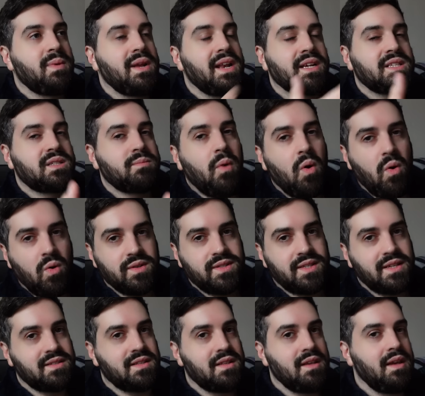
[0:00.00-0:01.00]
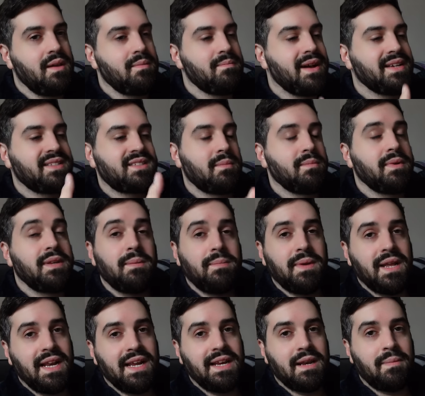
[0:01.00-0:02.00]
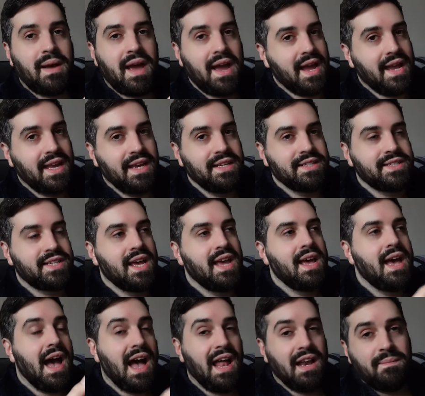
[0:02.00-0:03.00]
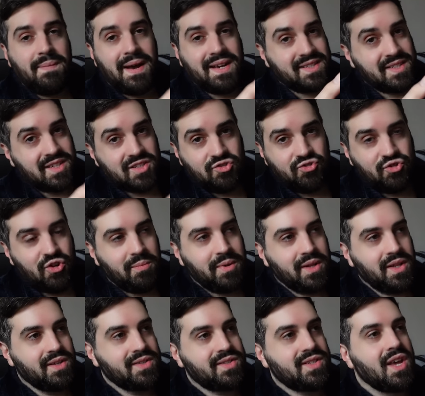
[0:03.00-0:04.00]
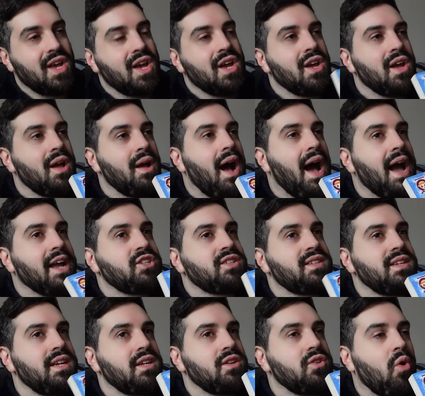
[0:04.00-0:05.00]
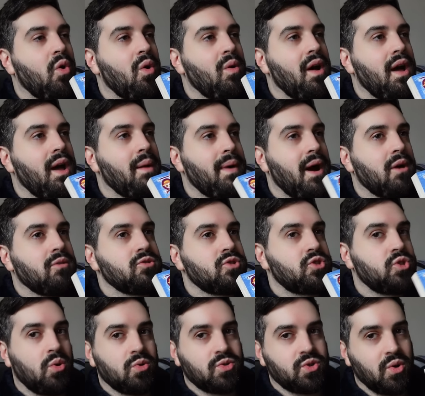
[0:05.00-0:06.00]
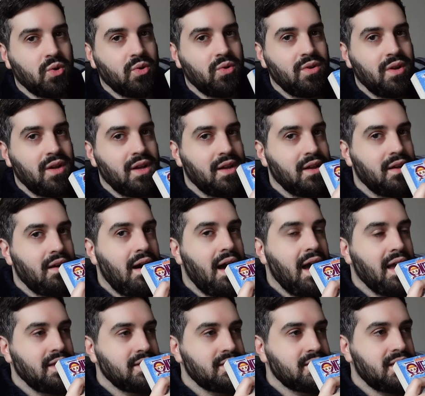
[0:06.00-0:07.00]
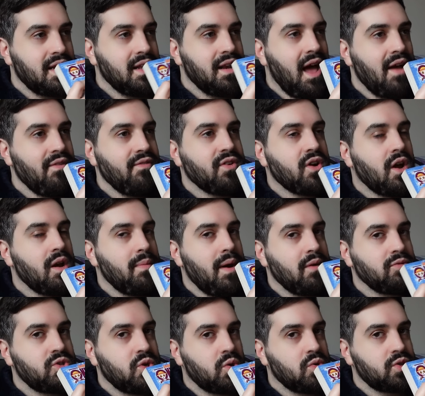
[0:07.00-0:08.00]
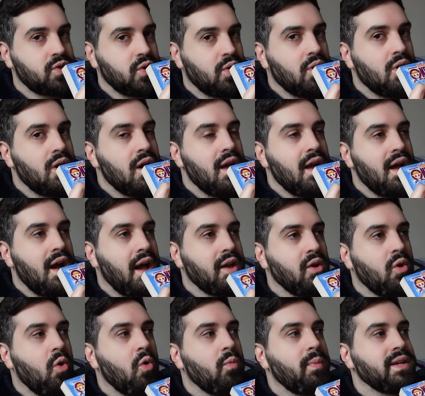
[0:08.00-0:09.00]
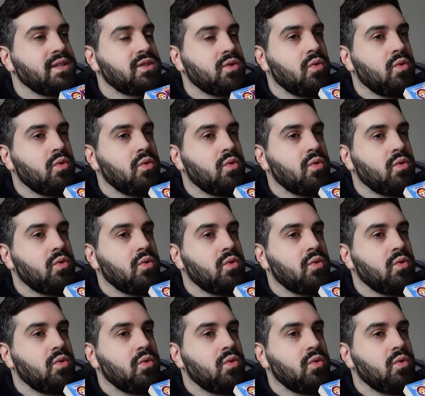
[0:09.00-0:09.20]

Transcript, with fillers: been exposed as the master manipulator behind Alabasta's troubles. I just need to know about Toto. I still haven't forgot about Toto. I hope he's